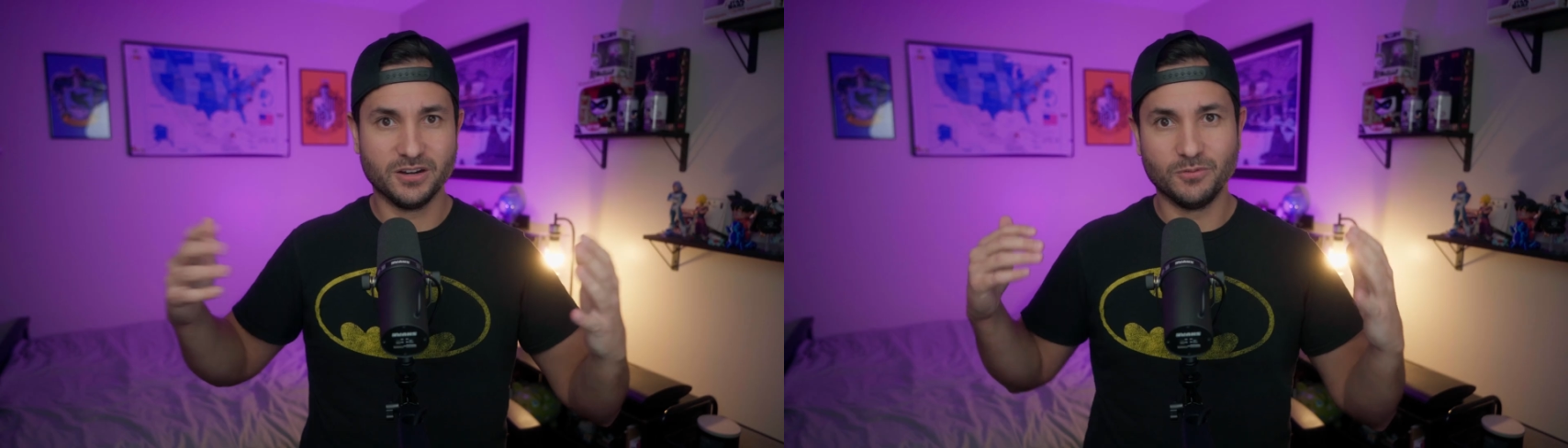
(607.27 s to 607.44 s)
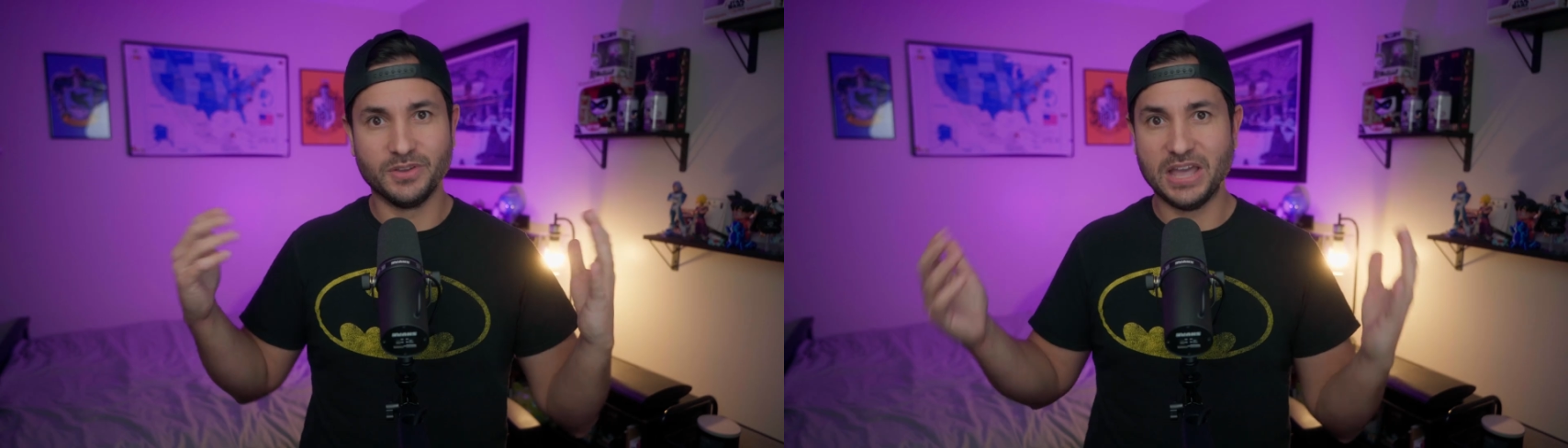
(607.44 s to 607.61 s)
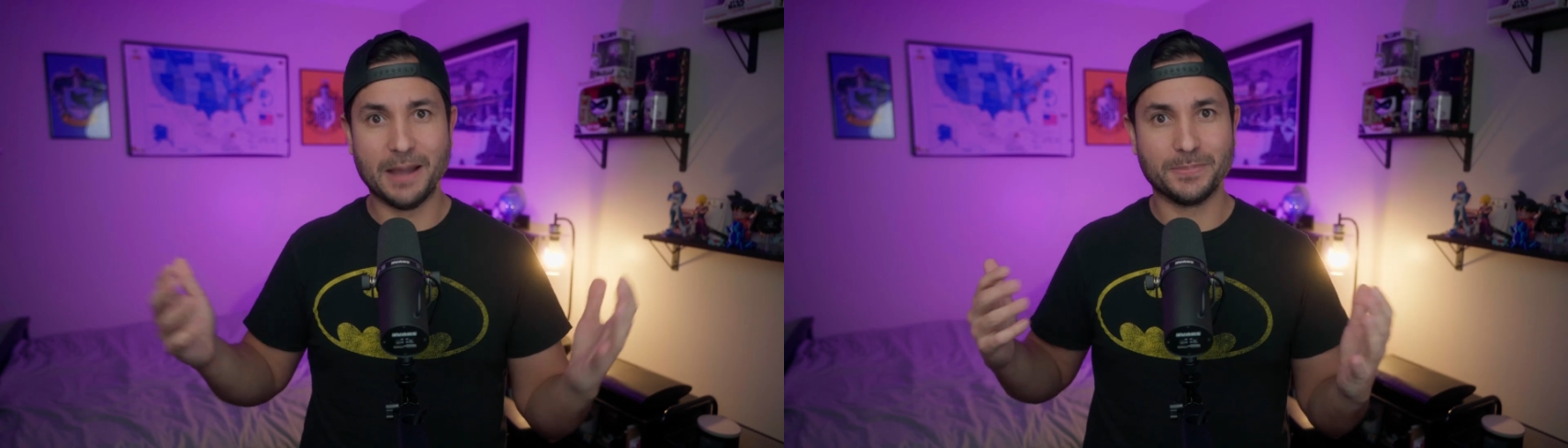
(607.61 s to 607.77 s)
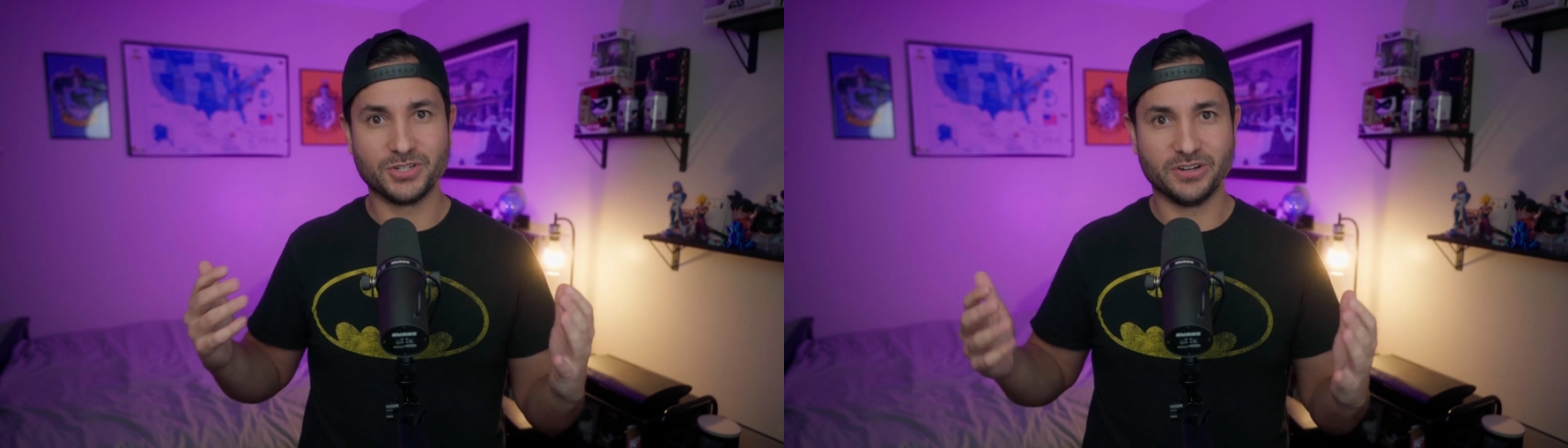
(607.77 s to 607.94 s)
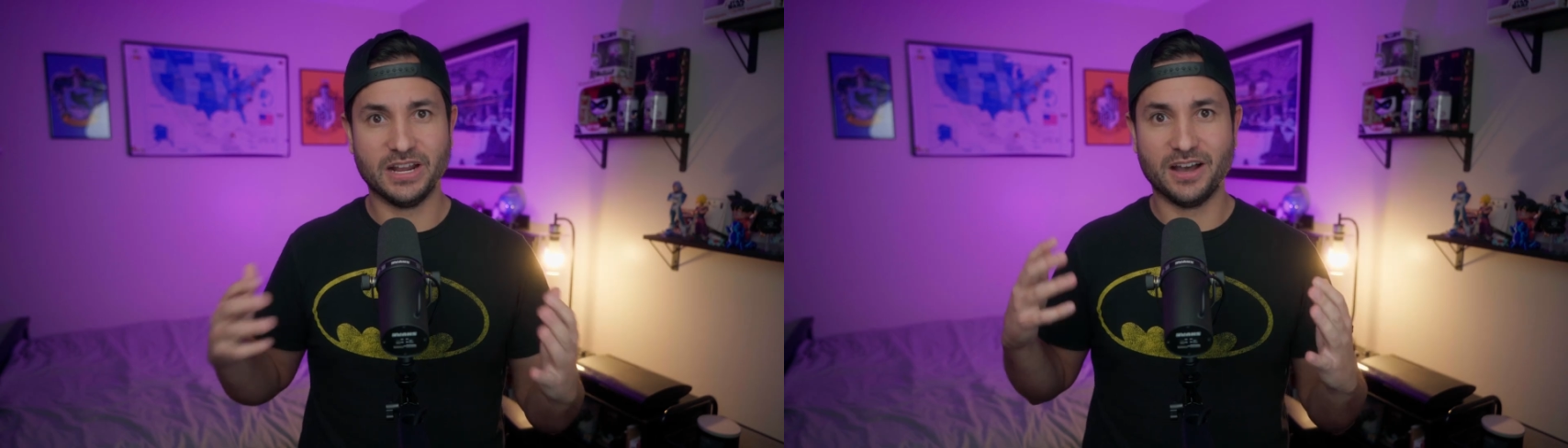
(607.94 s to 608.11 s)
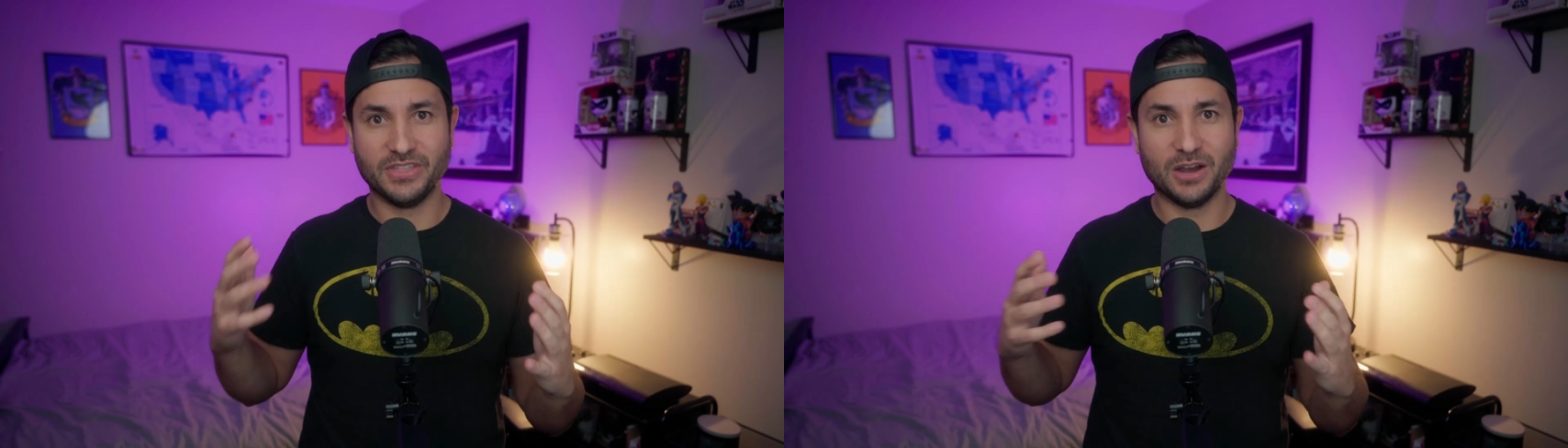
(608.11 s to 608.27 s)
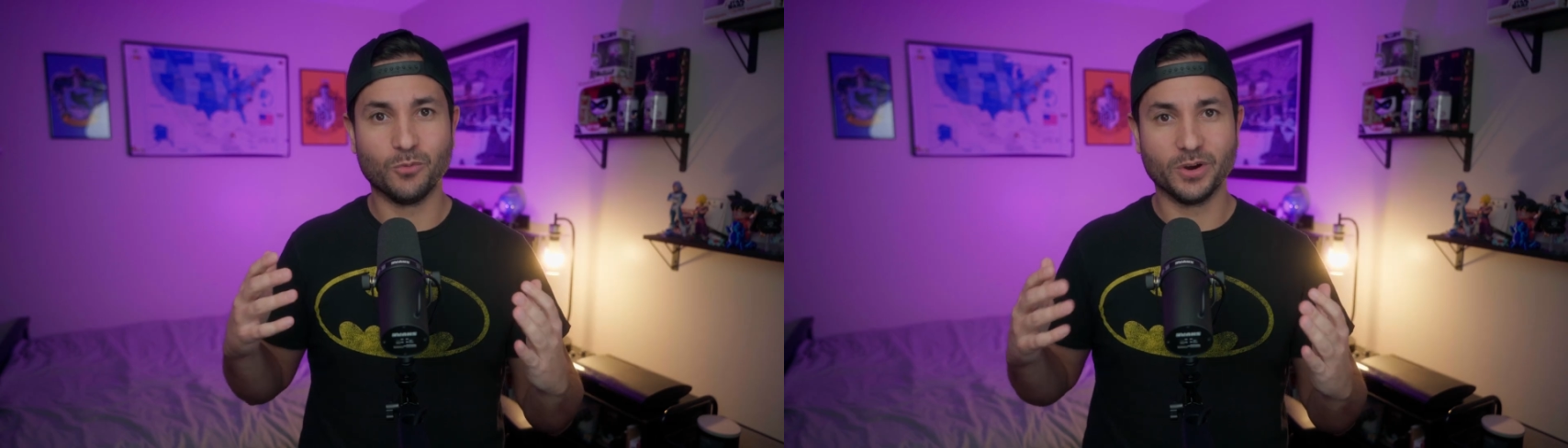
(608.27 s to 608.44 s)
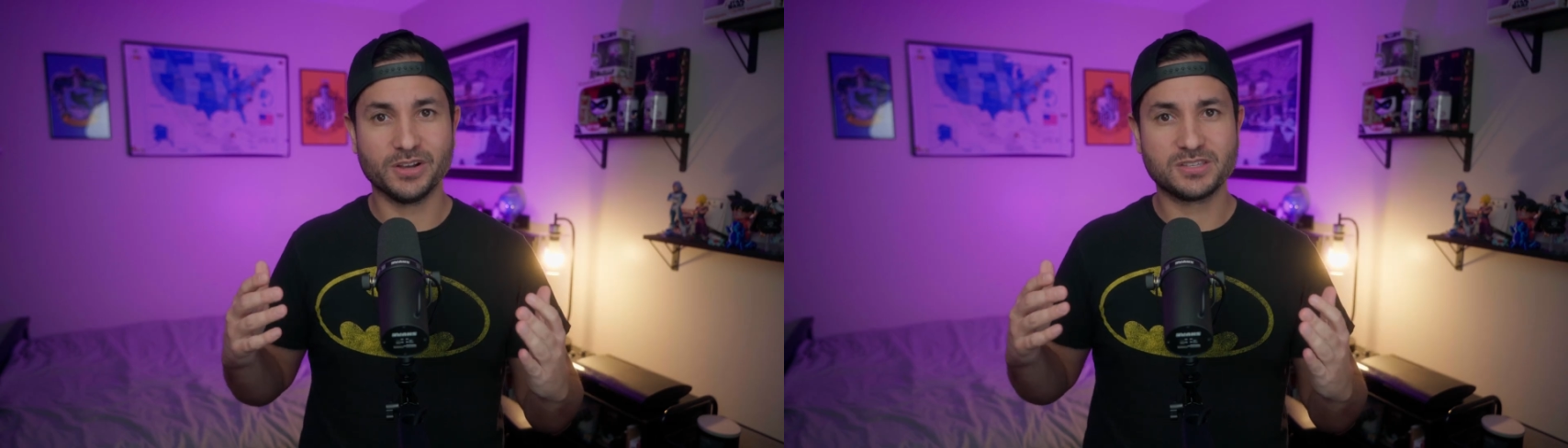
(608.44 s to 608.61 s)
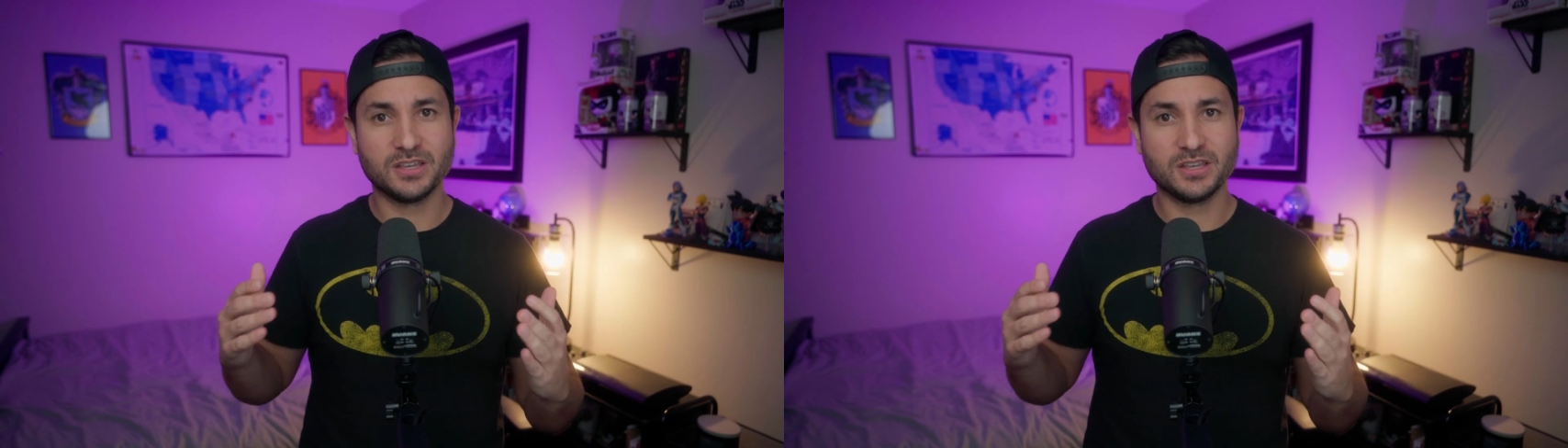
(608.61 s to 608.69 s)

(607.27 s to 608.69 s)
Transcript: with aperture and how that works,